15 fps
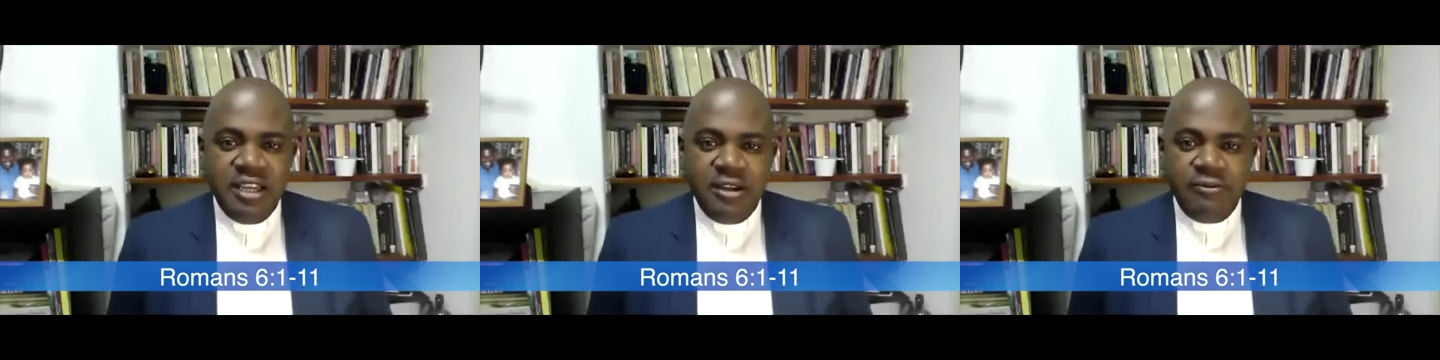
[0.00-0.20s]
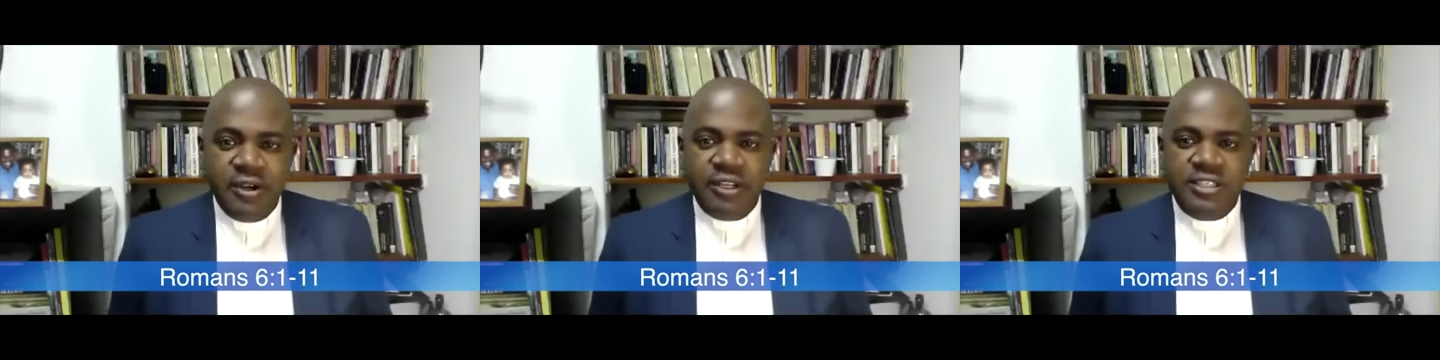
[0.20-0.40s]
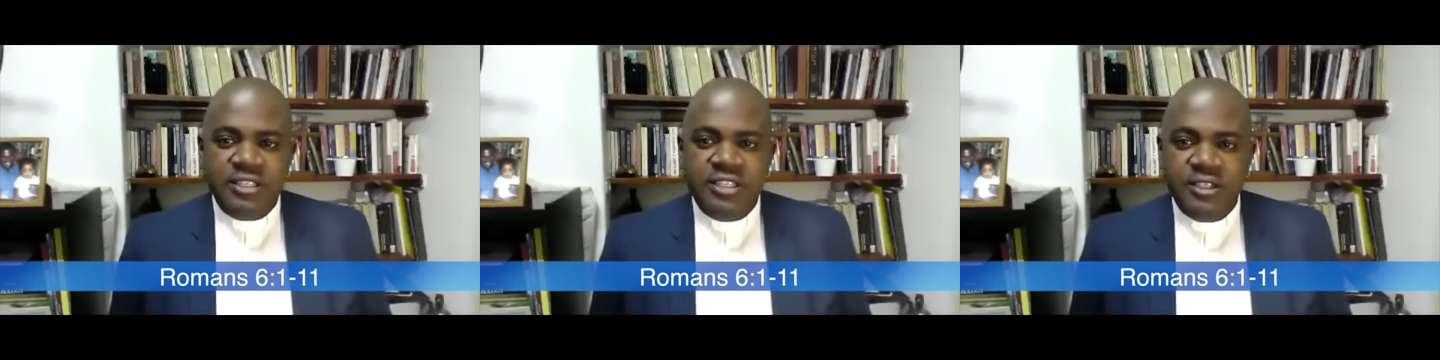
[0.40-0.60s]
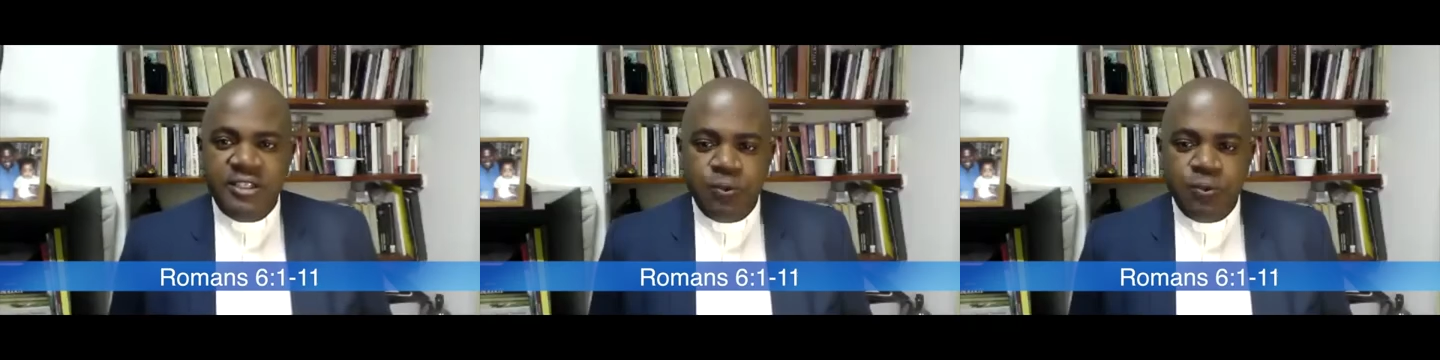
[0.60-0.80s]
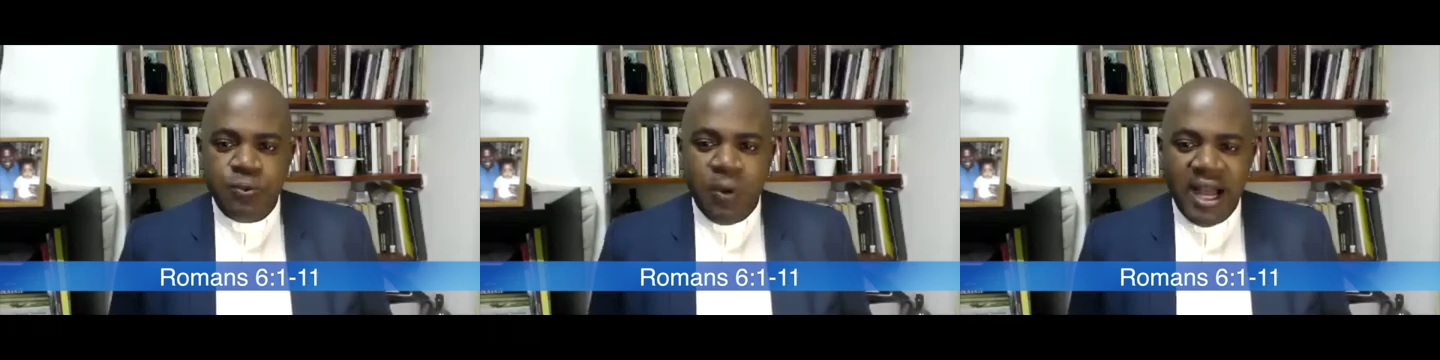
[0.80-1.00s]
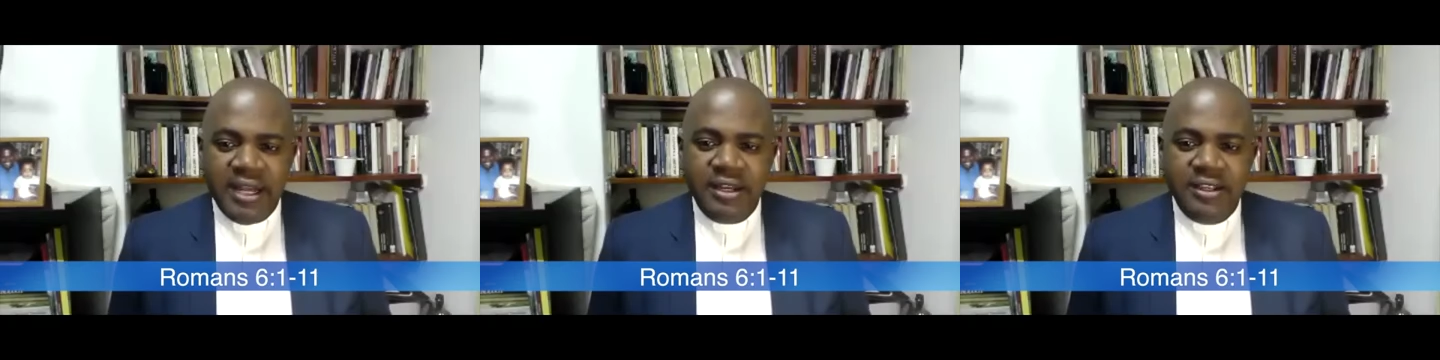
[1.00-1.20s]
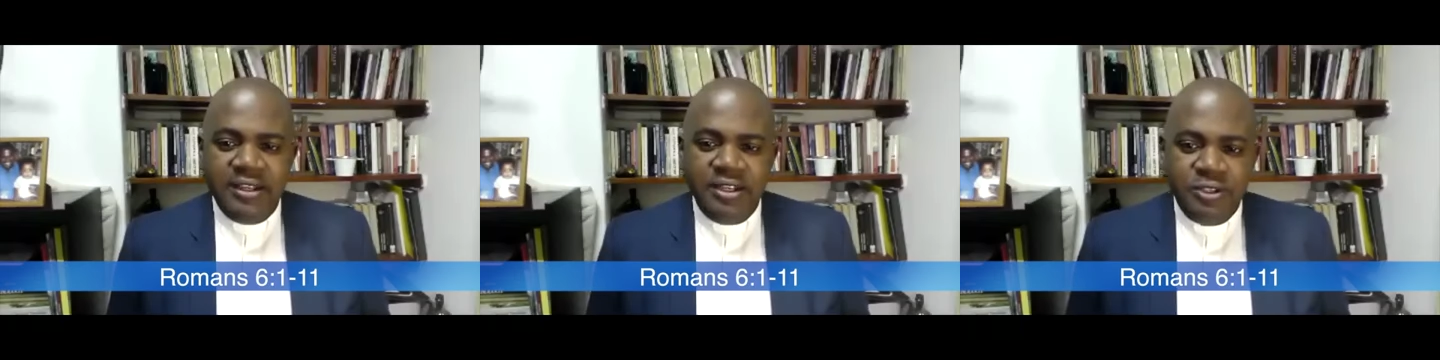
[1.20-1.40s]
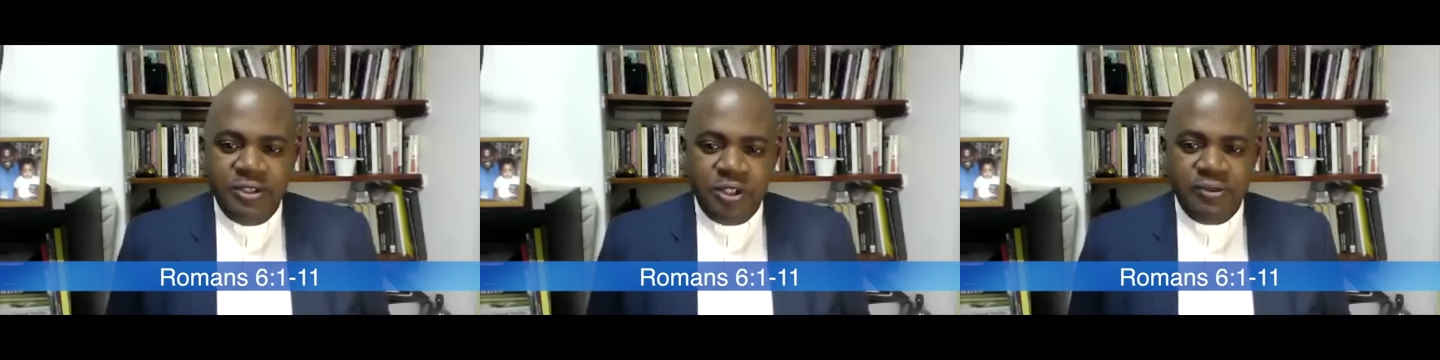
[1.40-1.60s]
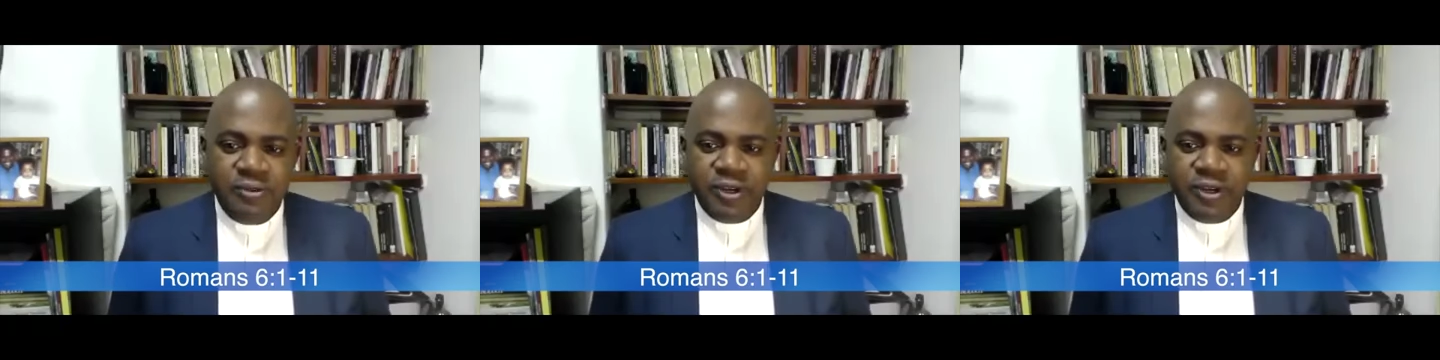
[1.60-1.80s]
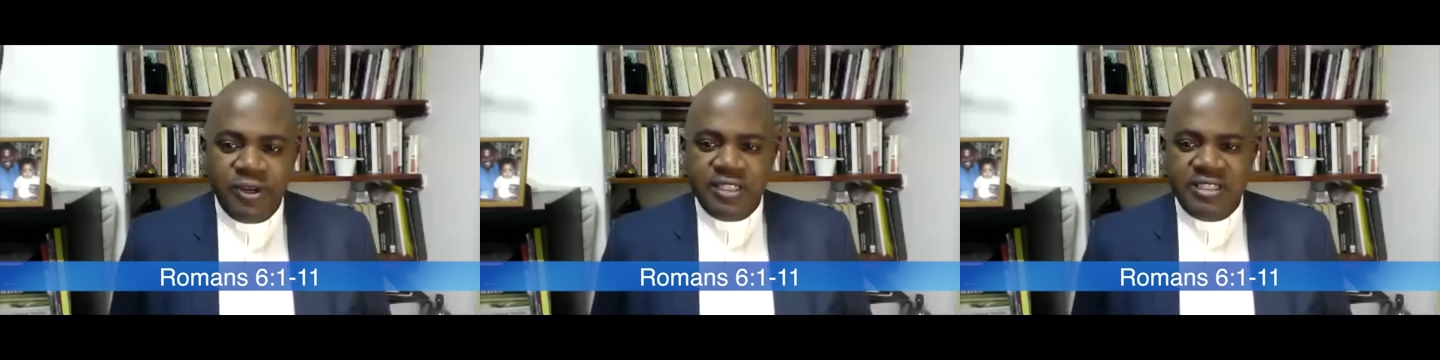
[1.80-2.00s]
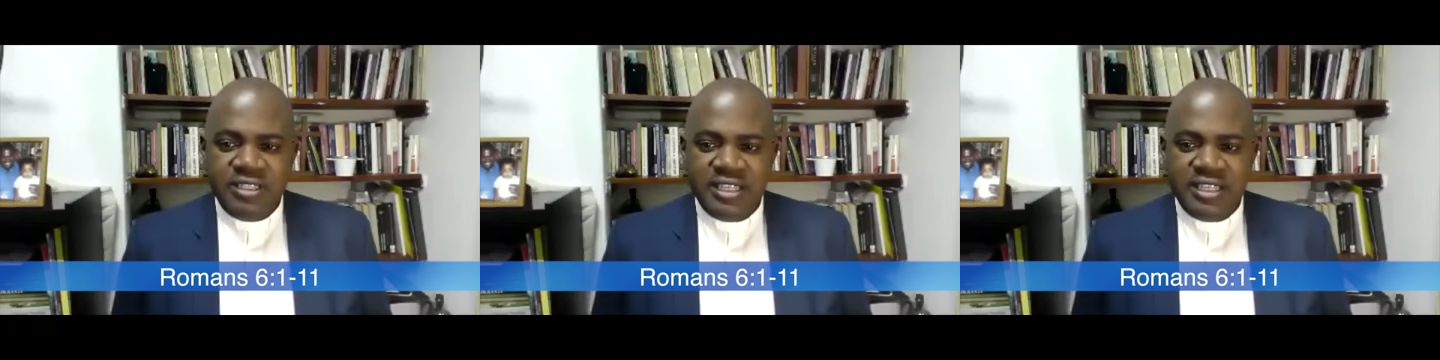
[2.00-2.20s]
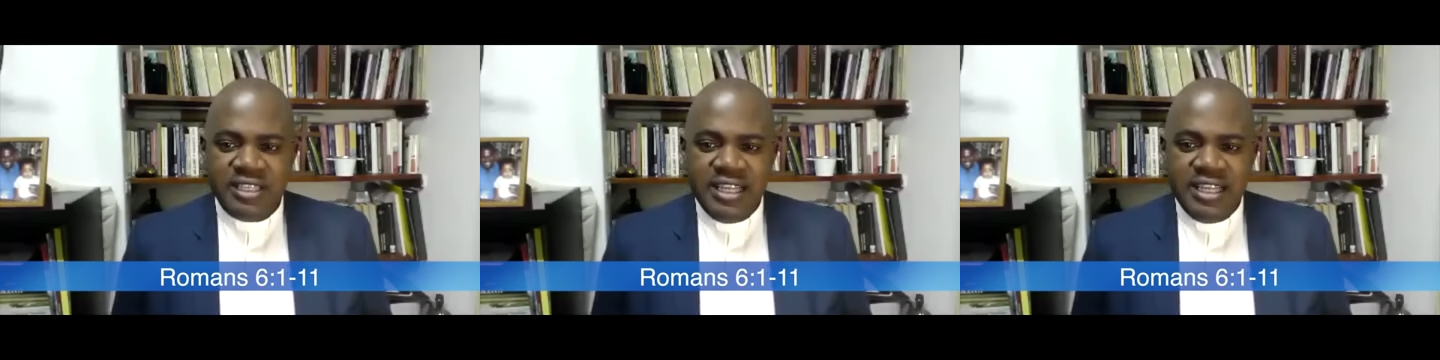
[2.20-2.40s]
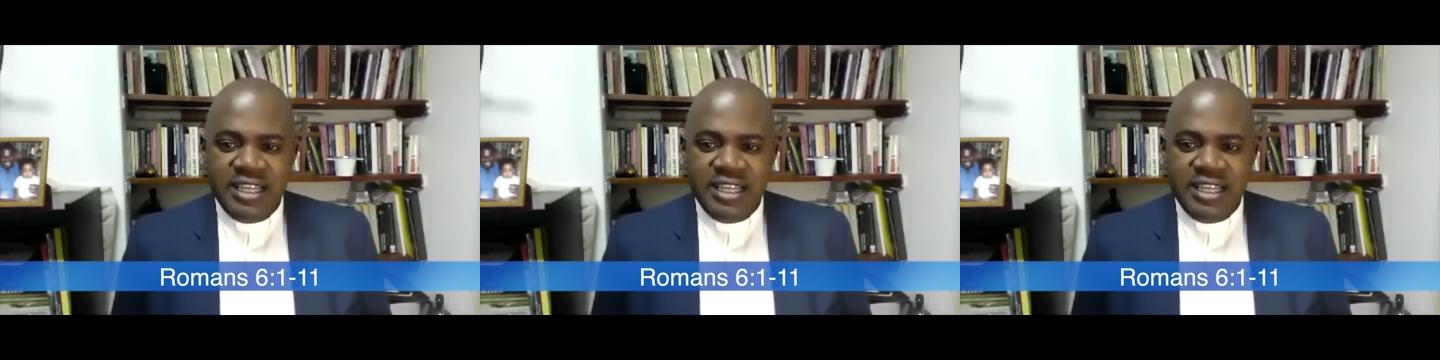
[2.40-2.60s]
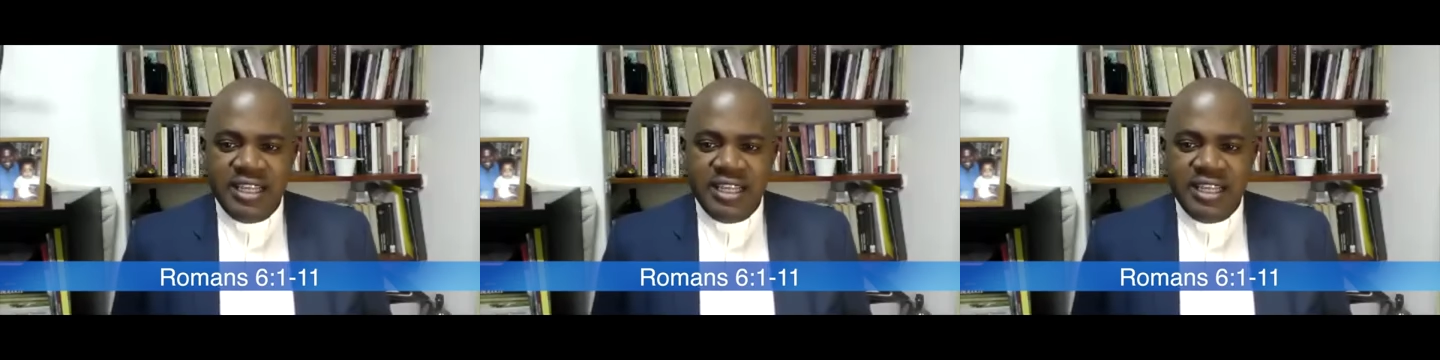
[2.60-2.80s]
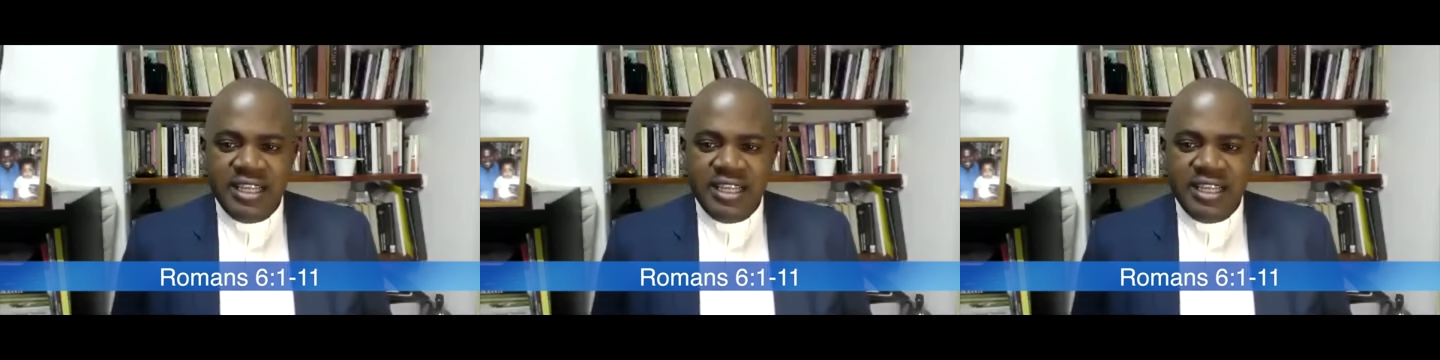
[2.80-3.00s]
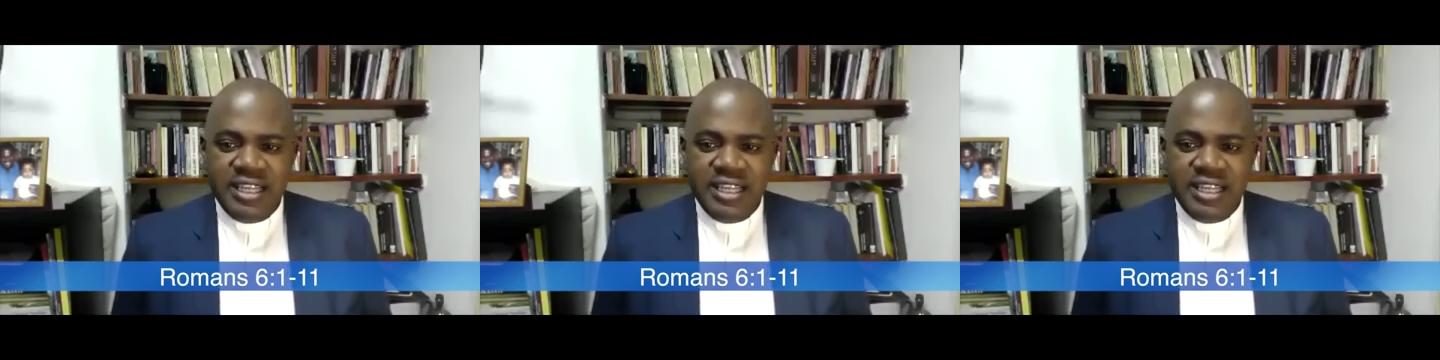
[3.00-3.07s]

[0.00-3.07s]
verses 1 to verse 11.